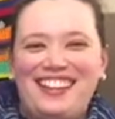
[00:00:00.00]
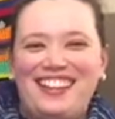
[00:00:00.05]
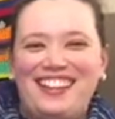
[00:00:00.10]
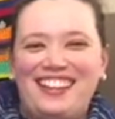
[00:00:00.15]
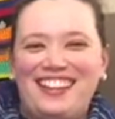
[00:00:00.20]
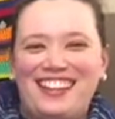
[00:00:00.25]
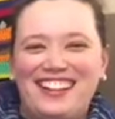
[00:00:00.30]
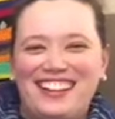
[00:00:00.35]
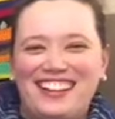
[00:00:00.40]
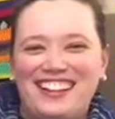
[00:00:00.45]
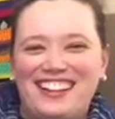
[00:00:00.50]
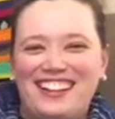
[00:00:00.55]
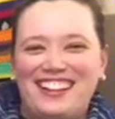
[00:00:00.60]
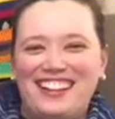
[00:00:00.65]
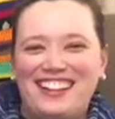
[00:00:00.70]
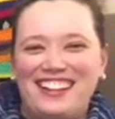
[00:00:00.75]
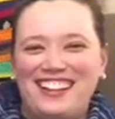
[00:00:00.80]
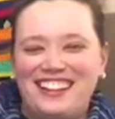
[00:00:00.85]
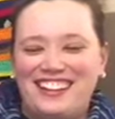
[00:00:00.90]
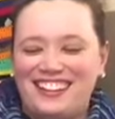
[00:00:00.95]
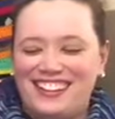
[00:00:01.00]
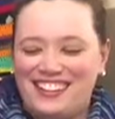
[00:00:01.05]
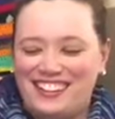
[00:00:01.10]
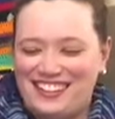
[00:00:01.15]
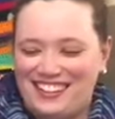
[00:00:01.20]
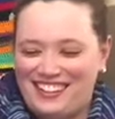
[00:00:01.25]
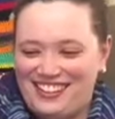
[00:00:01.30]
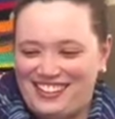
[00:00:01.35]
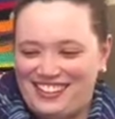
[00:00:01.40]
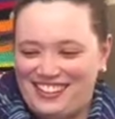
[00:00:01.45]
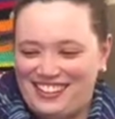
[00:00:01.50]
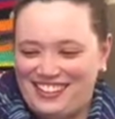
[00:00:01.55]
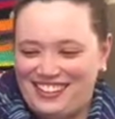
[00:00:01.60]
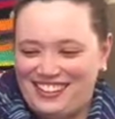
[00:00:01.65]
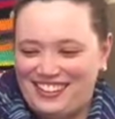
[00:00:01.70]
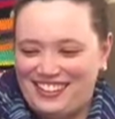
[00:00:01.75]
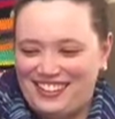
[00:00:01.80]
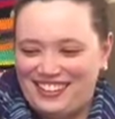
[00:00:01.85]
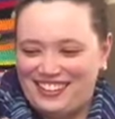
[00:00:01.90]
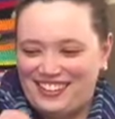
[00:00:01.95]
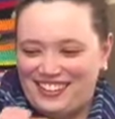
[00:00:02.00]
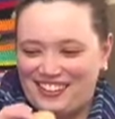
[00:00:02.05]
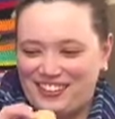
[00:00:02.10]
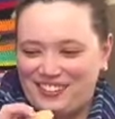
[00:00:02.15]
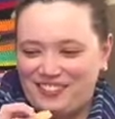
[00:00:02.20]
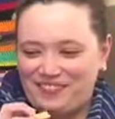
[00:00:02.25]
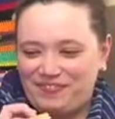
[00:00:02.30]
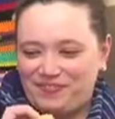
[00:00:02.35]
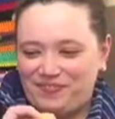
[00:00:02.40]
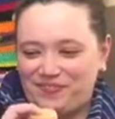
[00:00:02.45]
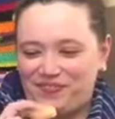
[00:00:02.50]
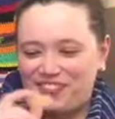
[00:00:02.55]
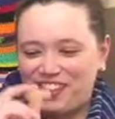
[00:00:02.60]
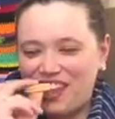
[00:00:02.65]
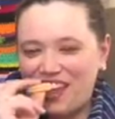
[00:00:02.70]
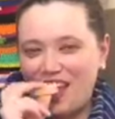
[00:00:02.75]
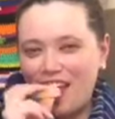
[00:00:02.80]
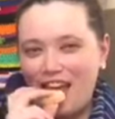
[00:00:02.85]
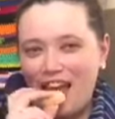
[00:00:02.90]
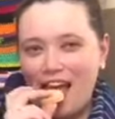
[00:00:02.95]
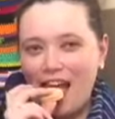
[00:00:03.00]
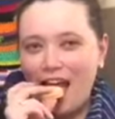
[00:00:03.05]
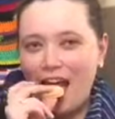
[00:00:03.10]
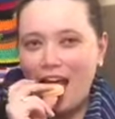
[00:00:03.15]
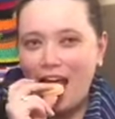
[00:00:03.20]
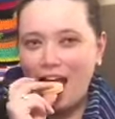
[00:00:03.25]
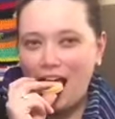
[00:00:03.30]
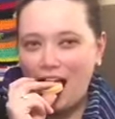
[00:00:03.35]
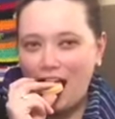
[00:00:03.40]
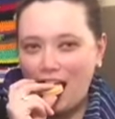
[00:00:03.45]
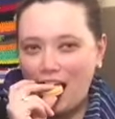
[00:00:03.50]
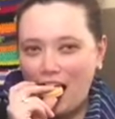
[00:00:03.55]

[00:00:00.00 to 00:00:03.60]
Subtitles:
This person isn't speaking.